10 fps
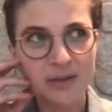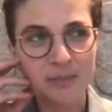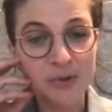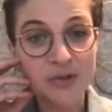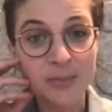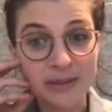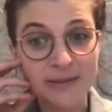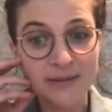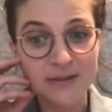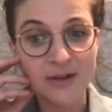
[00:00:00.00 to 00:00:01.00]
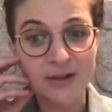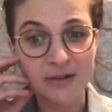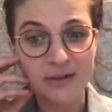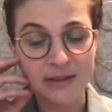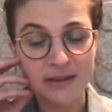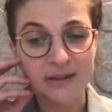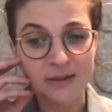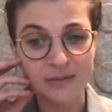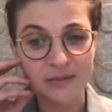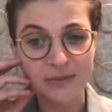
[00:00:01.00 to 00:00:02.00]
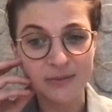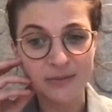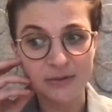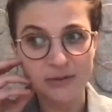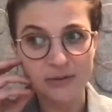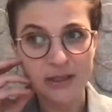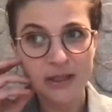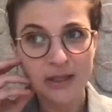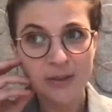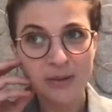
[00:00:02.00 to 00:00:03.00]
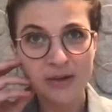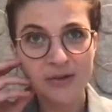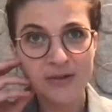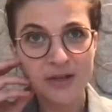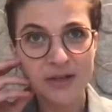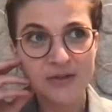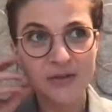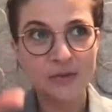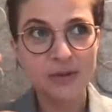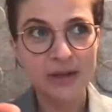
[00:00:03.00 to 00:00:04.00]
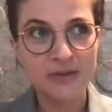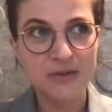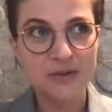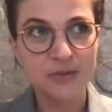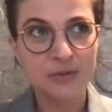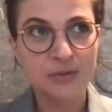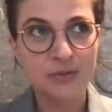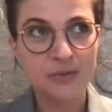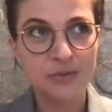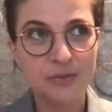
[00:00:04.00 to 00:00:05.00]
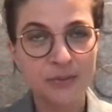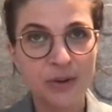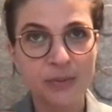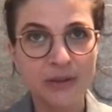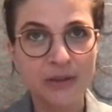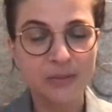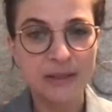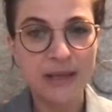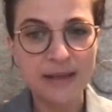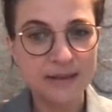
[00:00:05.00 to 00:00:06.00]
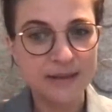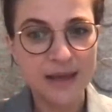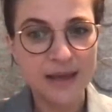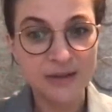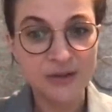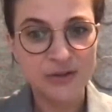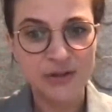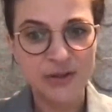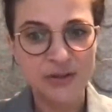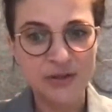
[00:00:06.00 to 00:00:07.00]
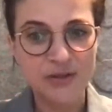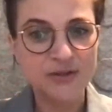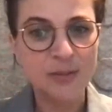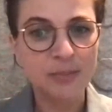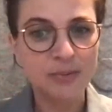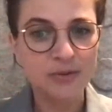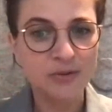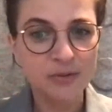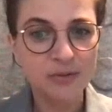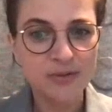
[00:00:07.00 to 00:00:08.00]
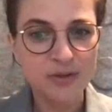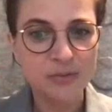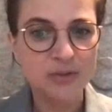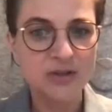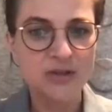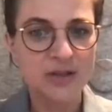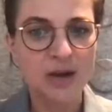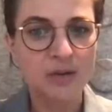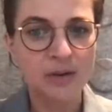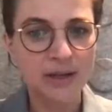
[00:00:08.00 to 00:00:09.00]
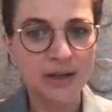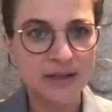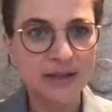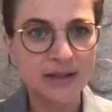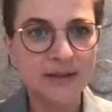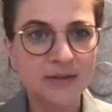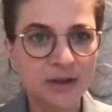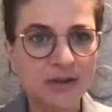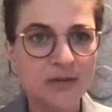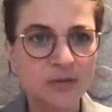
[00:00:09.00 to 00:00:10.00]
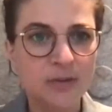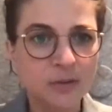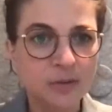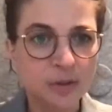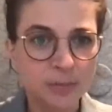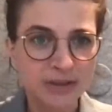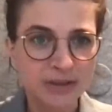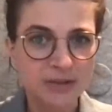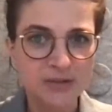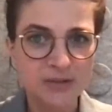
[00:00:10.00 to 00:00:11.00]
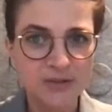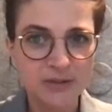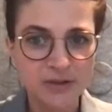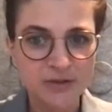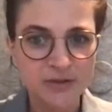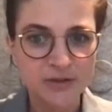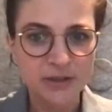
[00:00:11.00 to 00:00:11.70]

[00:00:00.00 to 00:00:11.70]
possibilities are in here as well. Because as soon as we create actually a separate currency, which is now exactly tied to the euro, because it's just